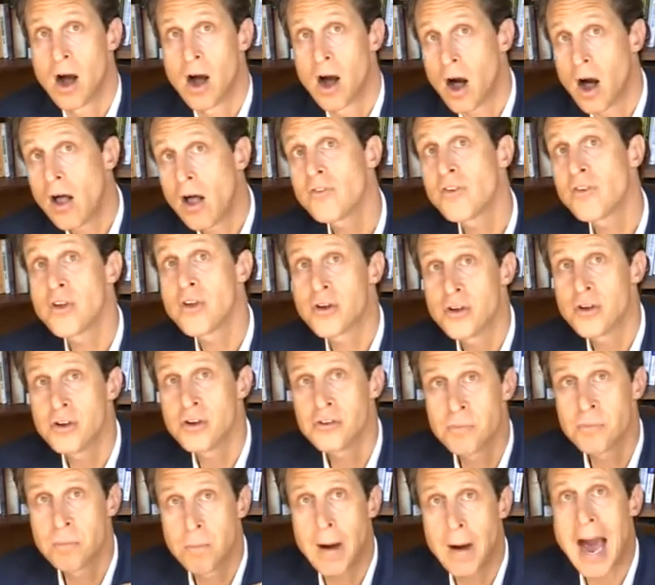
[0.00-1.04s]
Also, you can
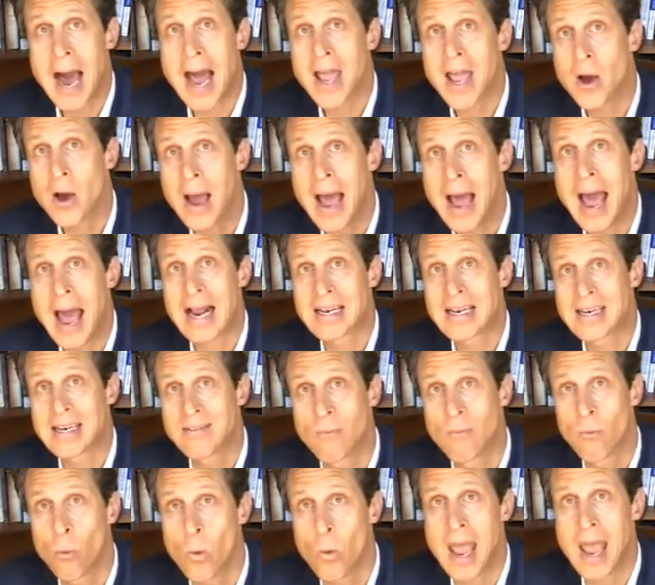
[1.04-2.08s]
use
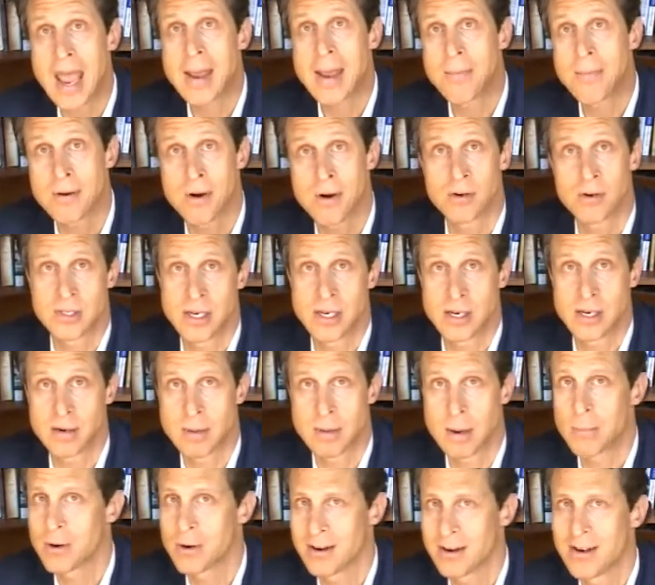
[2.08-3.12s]
bioactive whey protein.
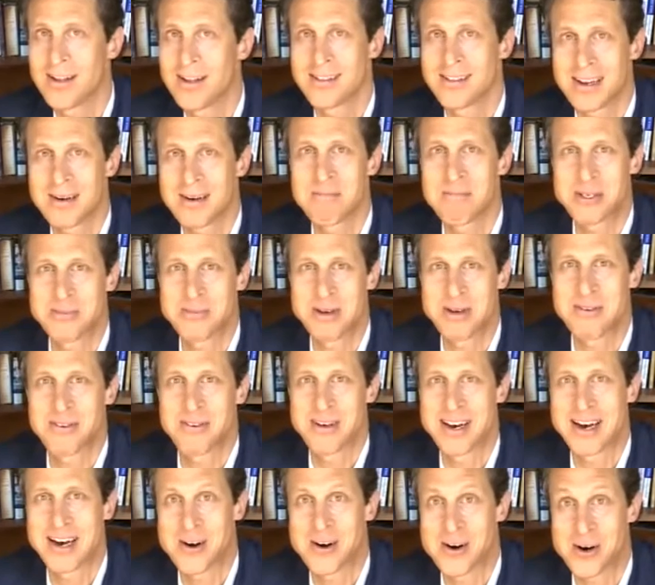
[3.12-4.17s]
Remember Little Miss
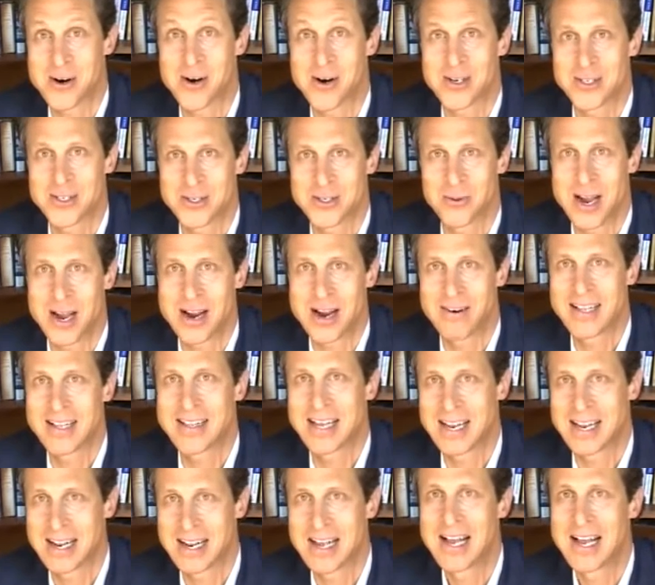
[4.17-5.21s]
Muffet and her curds and whey, right?
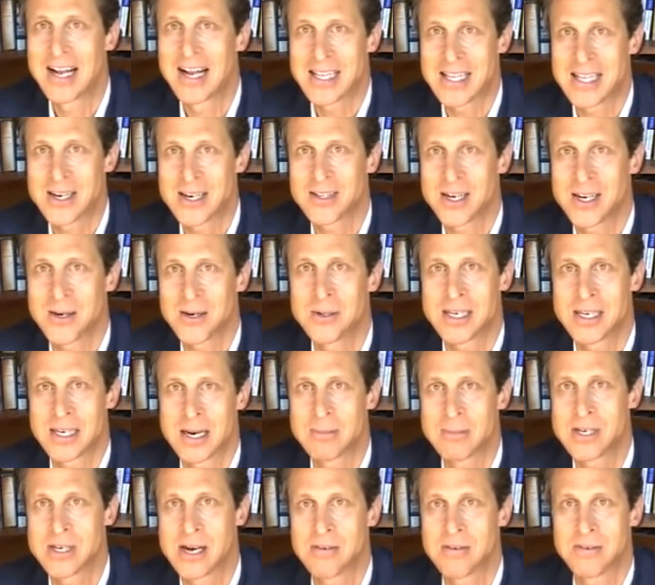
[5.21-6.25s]
That clear liquid that
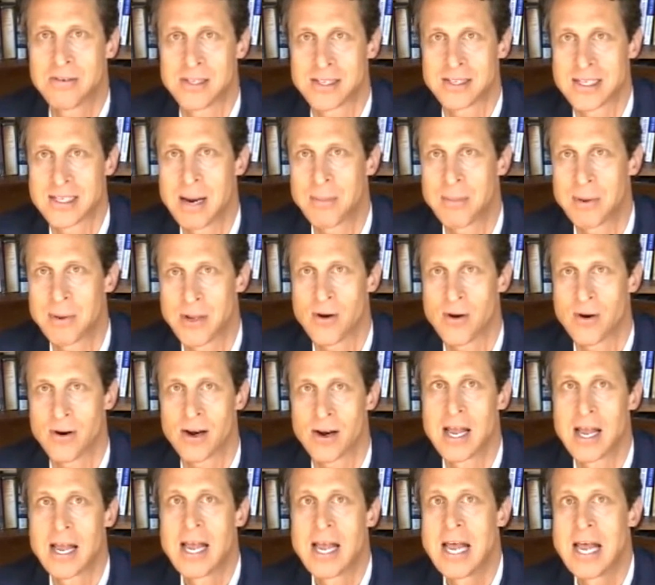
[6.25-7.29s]
comes off on the top of
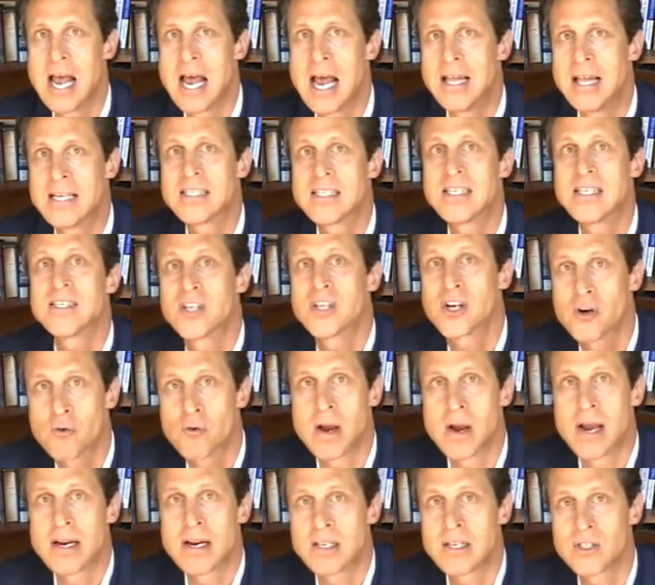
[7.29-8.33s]
yogurt? This is the
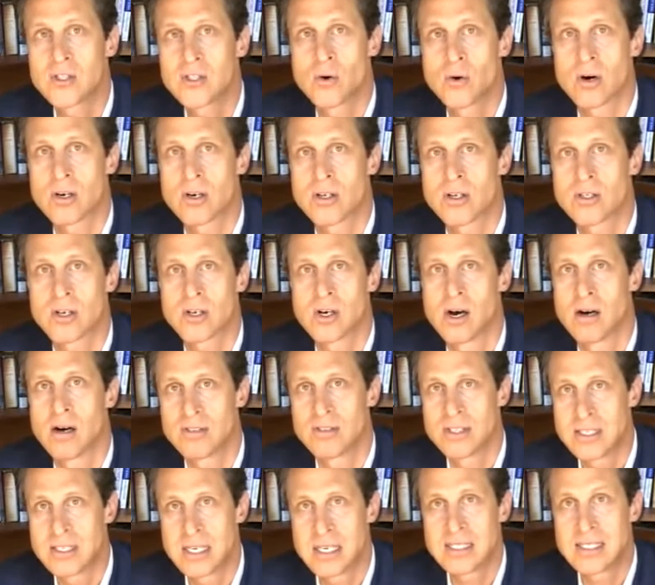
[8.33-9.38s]
greatest source of
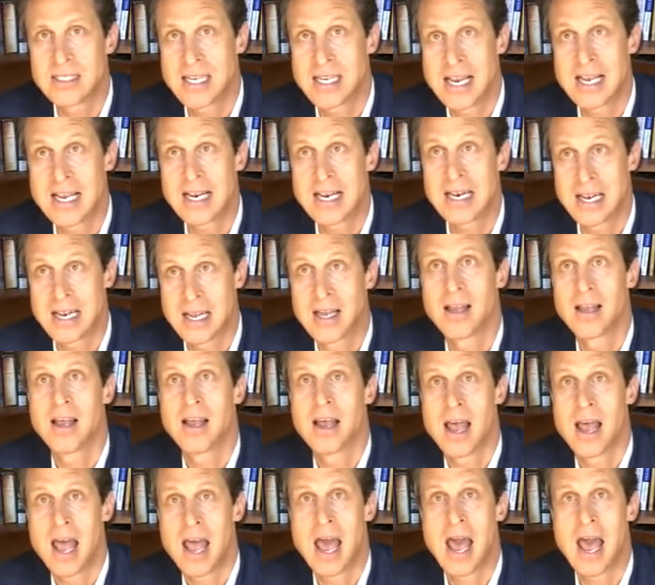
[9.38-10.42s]
cysteine
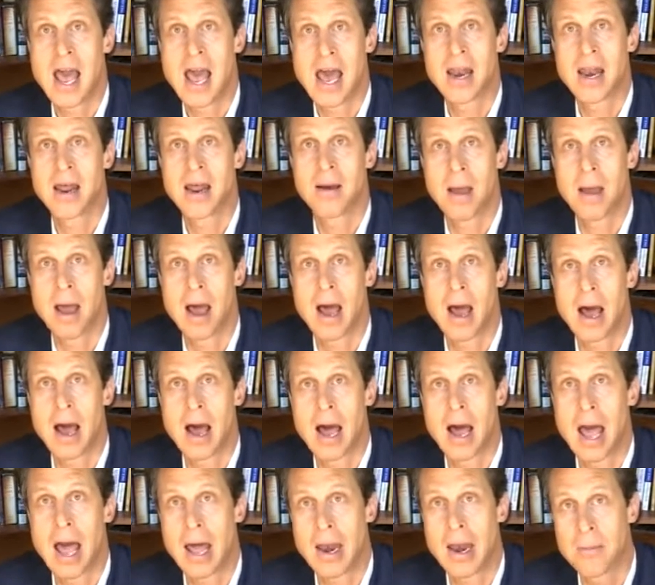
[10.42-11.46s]

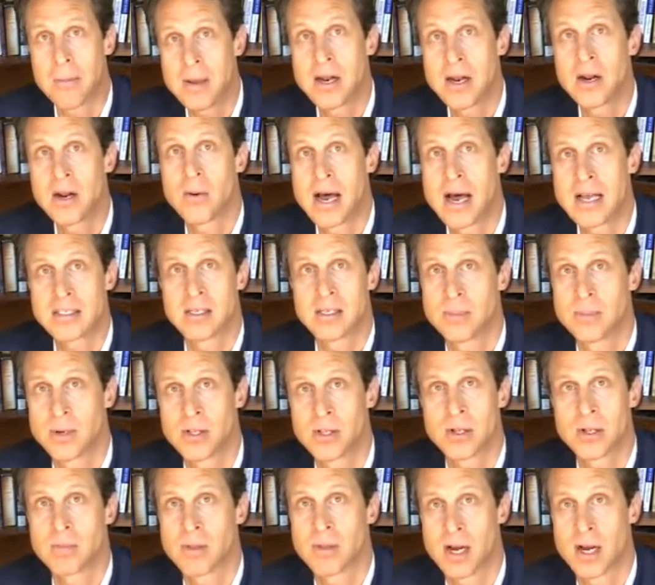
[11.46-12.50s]
and amino acid
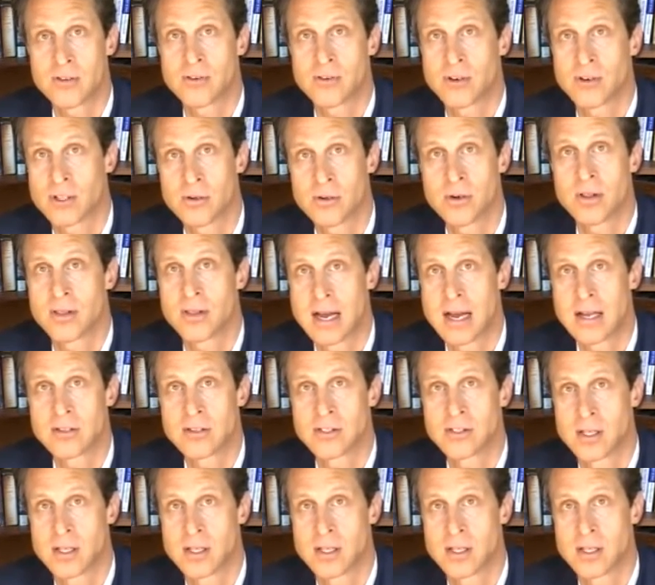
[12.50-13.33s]
building blocks for glutathione